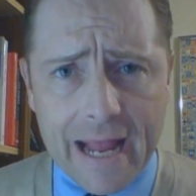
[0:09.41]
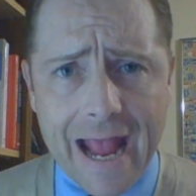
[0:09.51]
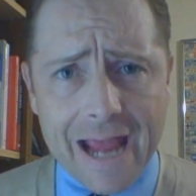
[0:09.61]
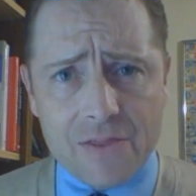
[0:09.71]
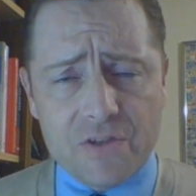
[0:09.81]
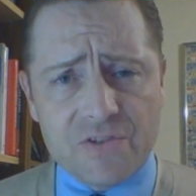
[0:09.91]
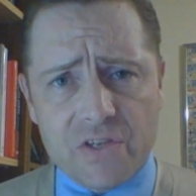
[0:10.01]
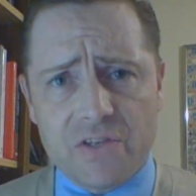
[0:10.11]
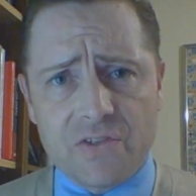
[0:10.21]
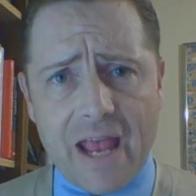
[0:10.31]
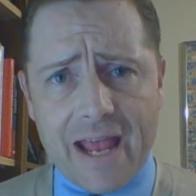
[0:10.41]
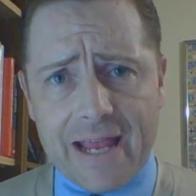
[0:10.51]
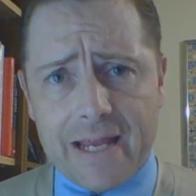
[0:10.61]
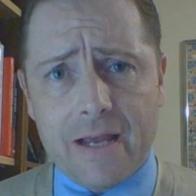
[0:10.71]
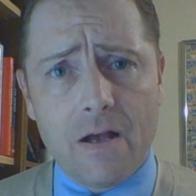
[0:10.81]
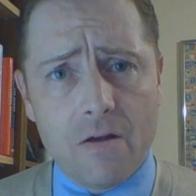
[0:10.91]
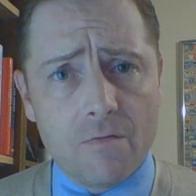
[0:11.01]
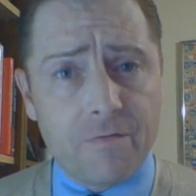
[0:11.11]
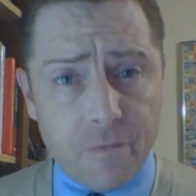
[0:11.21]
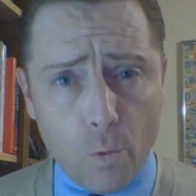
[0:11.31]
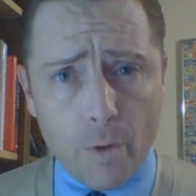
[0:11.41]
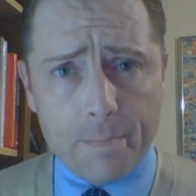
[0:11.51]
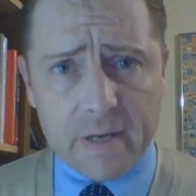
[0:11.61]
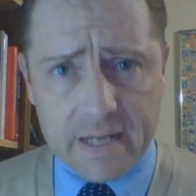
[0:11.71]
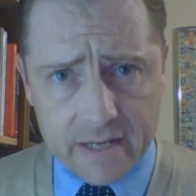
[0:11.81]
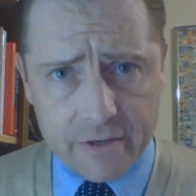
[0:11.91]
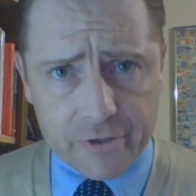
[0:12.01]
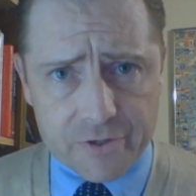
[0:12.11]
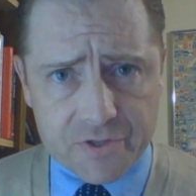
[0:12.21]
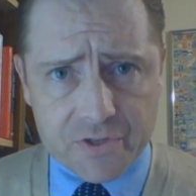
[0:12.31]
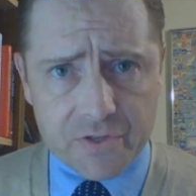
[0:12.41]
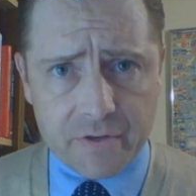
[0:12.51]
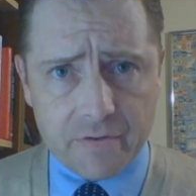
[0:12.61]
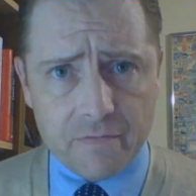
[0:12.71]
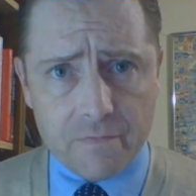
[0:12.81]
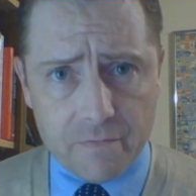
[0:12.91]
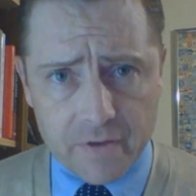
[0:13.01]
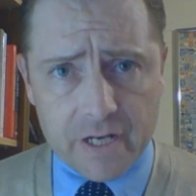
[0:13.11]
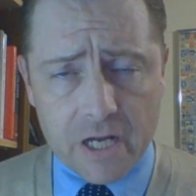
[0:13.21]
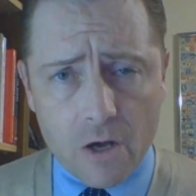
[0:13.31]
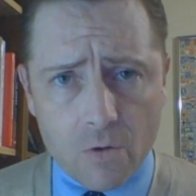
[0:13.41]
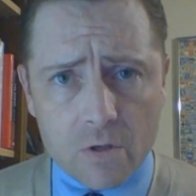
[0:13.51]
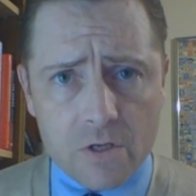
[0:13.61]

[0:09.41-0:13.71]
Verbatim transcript: and this is a For Beginners video.